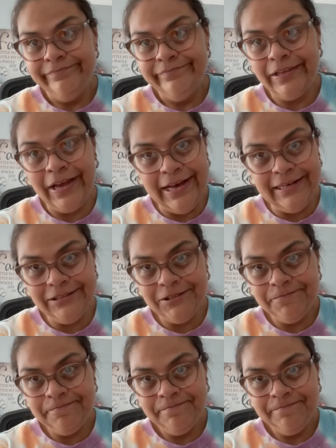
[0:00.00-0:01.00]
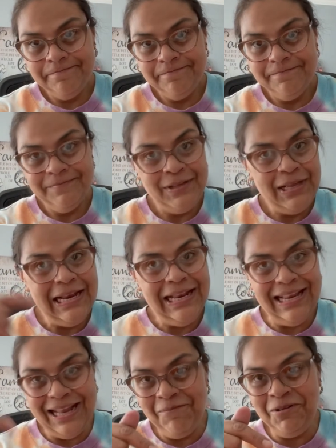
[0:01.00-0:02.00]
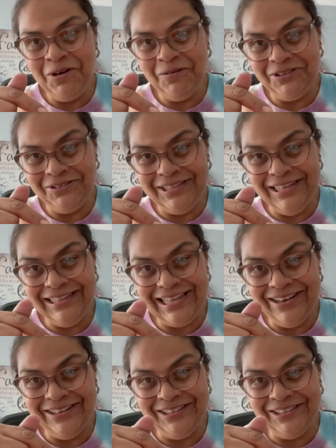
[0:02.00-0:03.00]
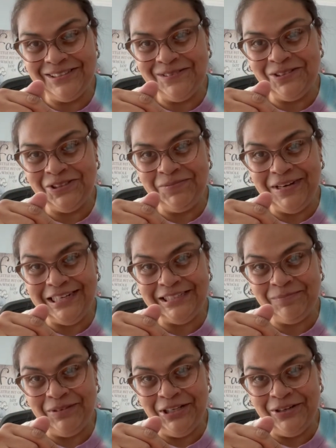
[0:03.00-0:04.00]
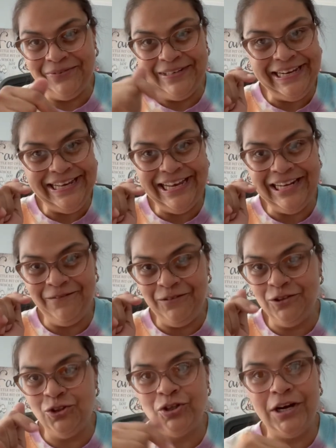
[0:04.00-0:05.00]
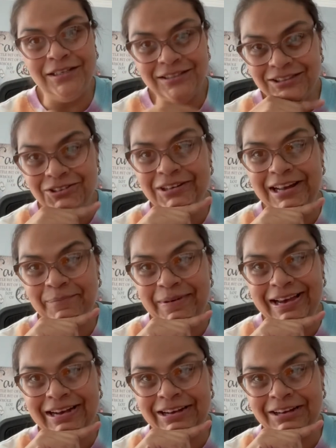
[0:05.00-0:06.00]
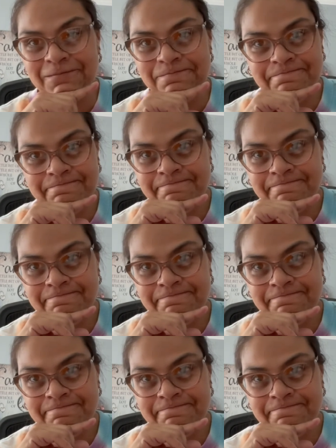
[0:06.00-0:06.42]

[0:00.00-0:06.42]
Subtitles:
Guys, let me know what you think down in the description box below. And again, if your draw is still not back up,